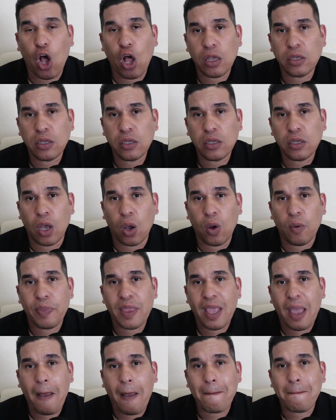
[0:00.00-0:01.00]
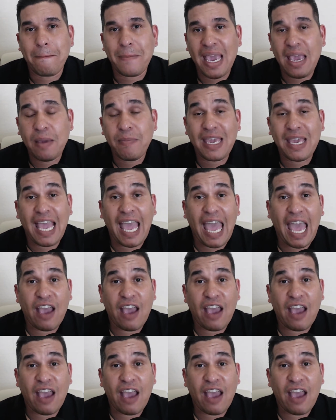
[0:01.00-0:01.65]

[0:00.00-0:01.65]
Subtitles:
Also, maybe